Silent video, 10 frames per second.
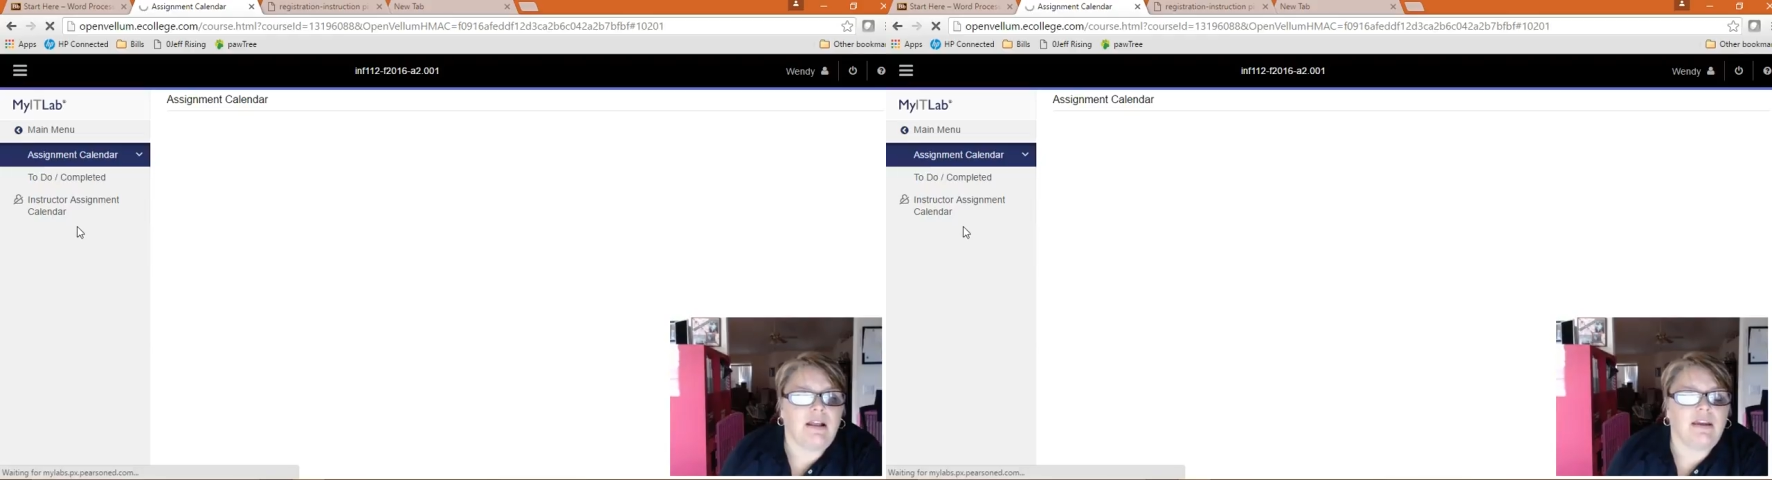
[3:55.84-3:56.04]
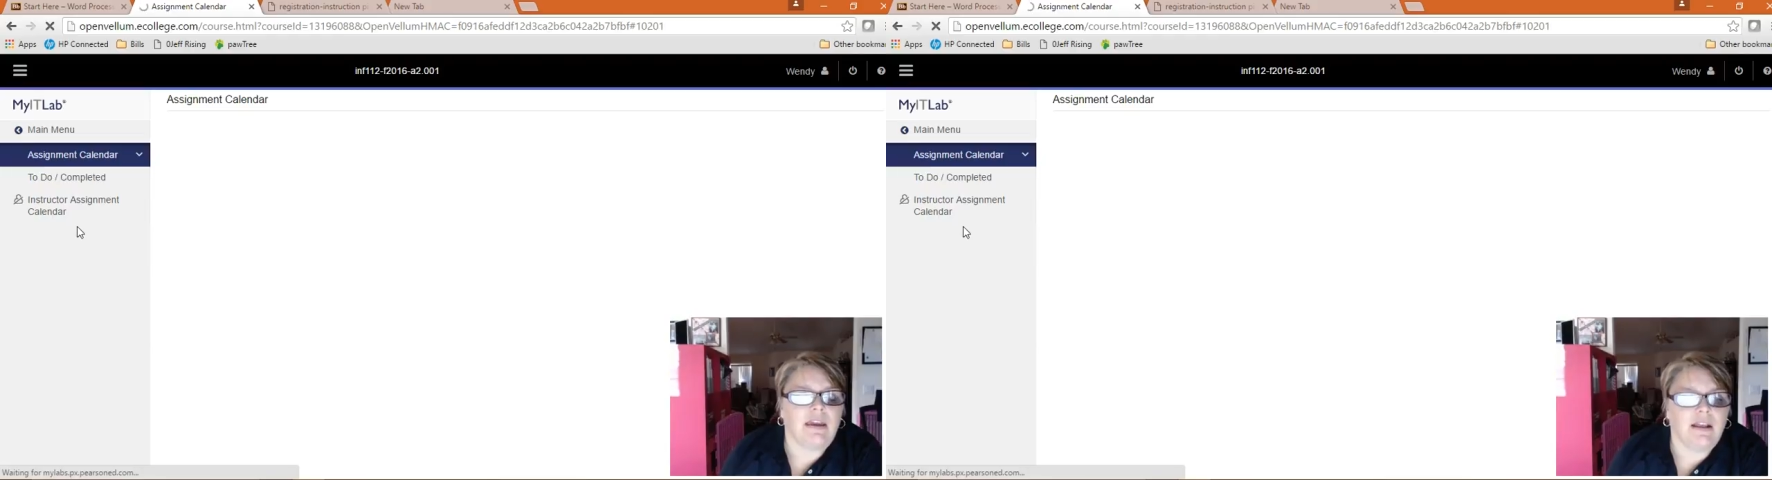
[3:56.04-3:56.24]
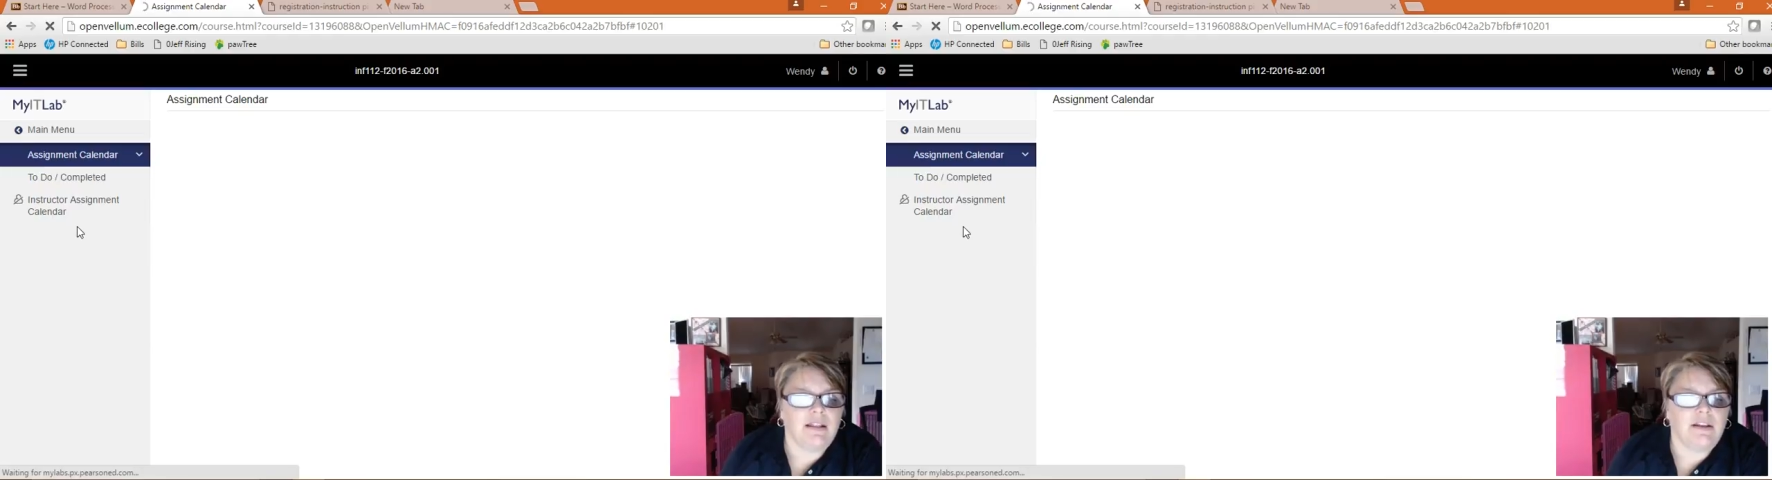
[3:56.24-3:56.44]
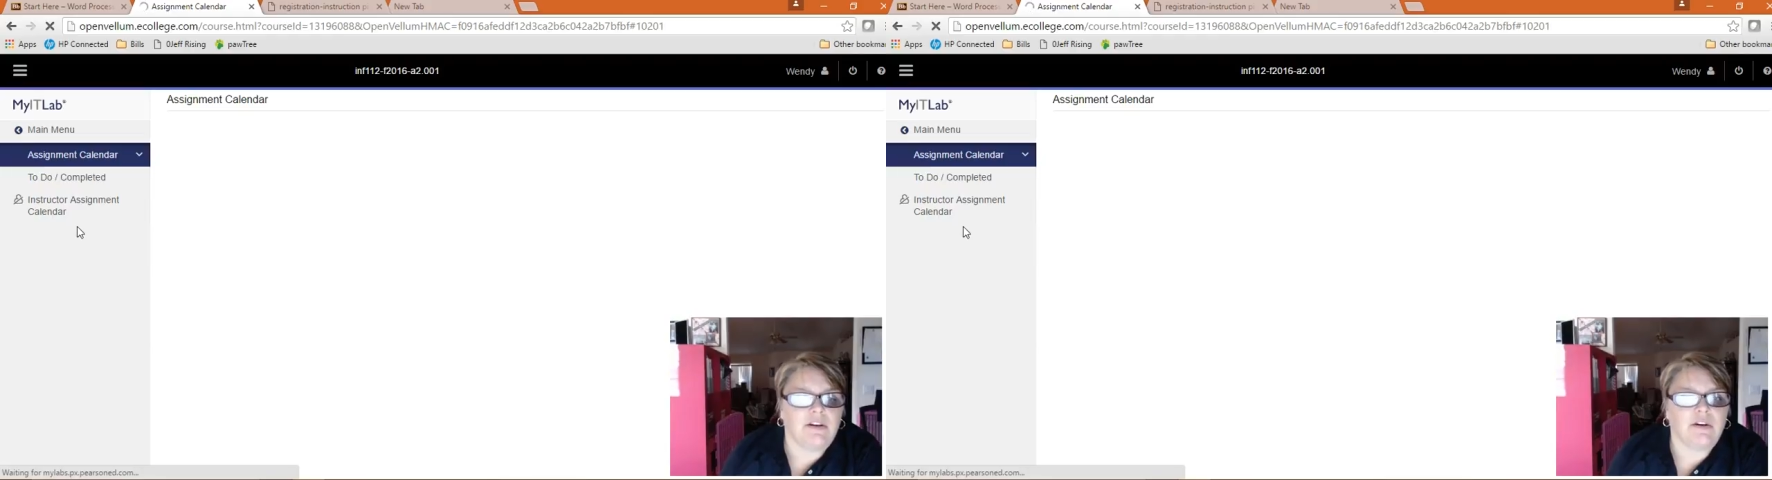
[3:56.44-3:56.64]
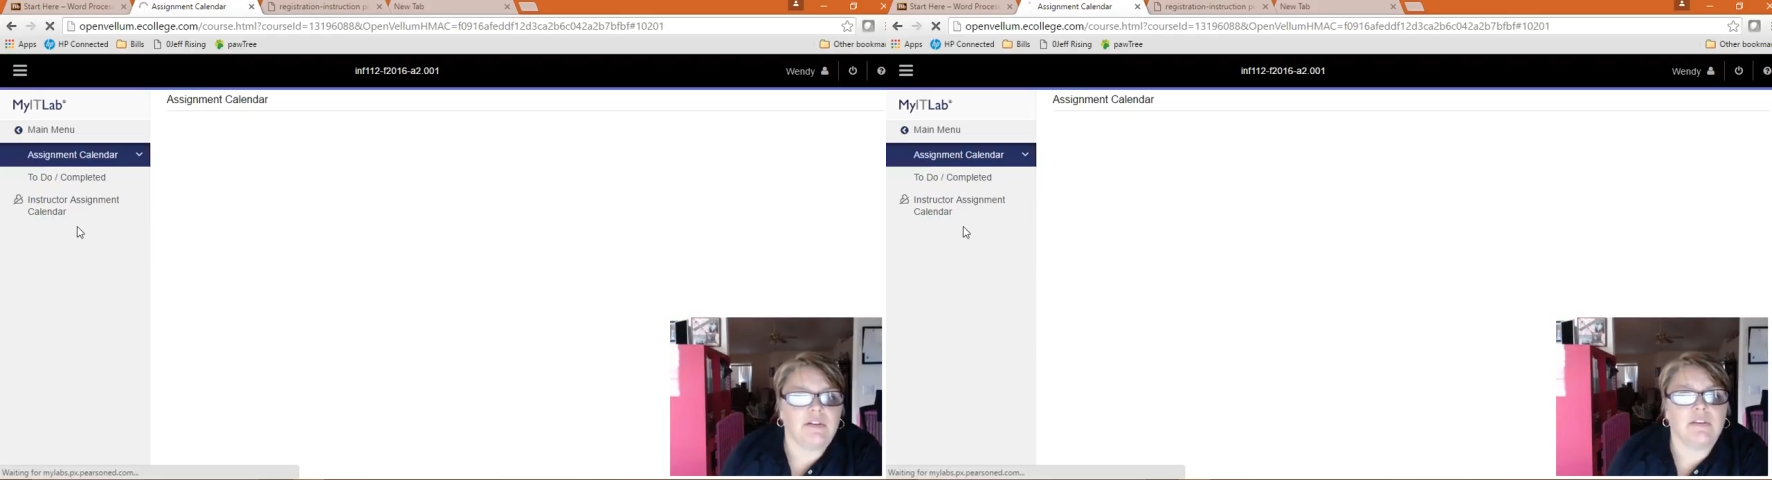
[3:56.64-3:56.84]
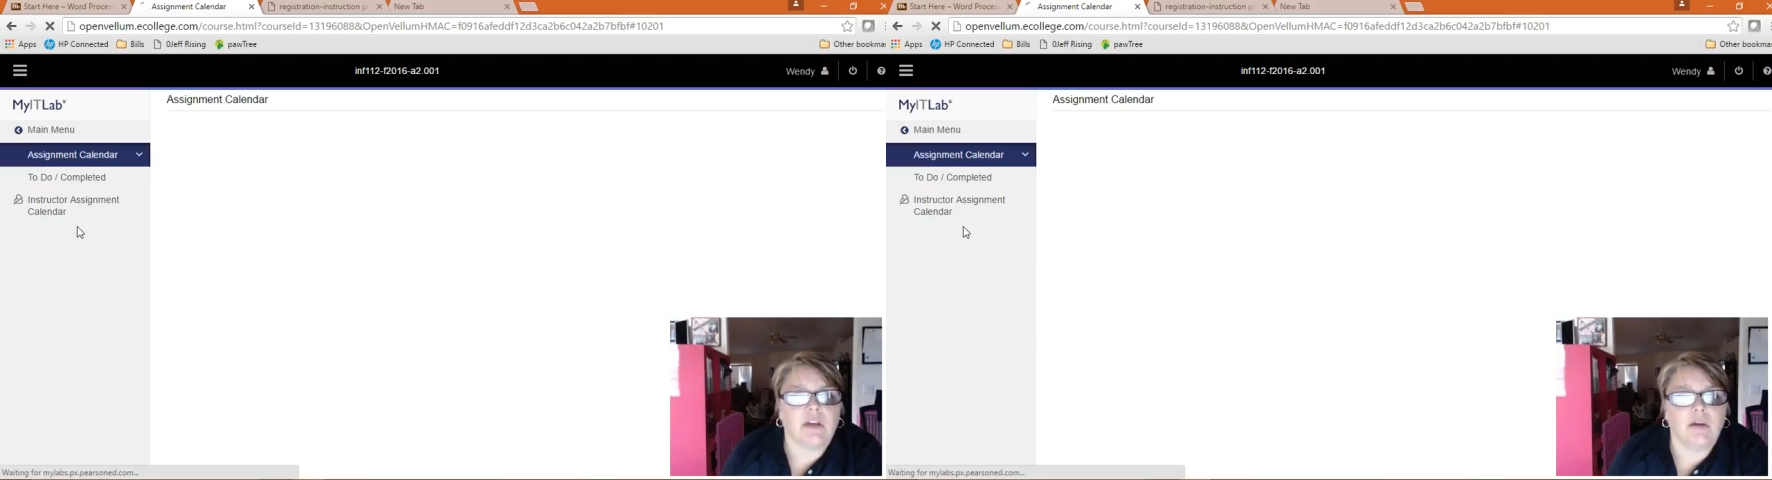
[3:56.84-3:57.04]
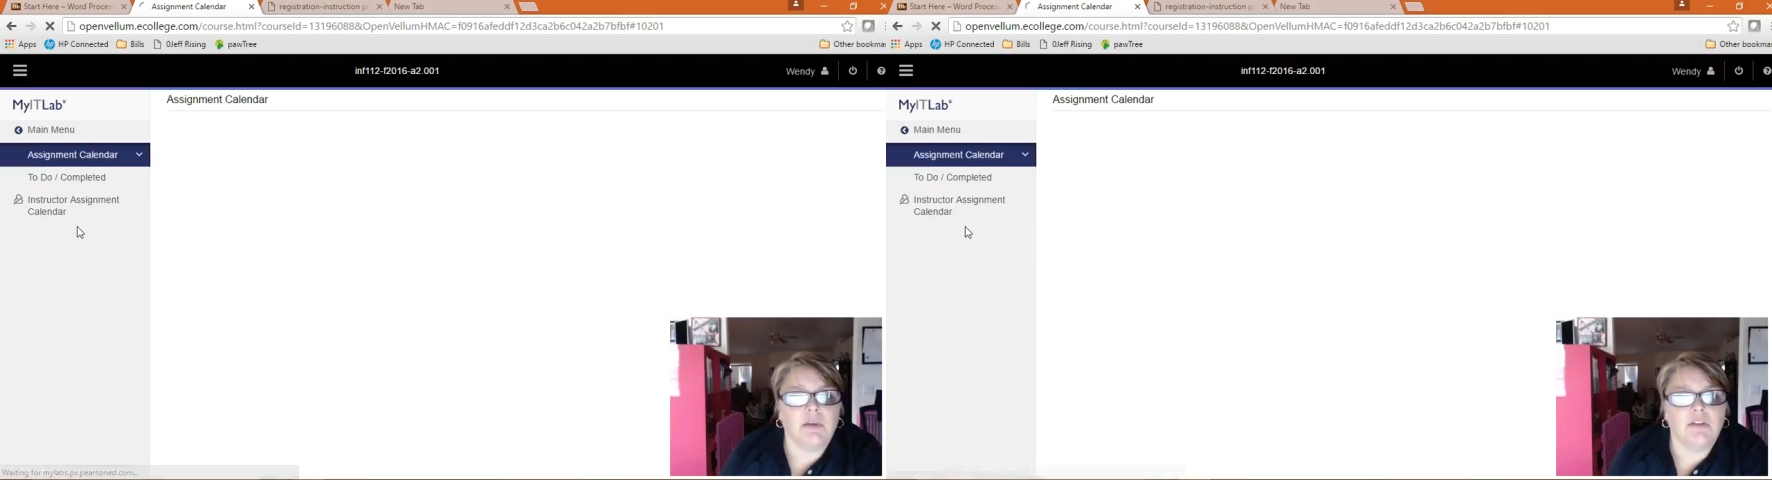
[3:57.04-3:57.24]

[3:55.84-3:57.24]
calendar. Some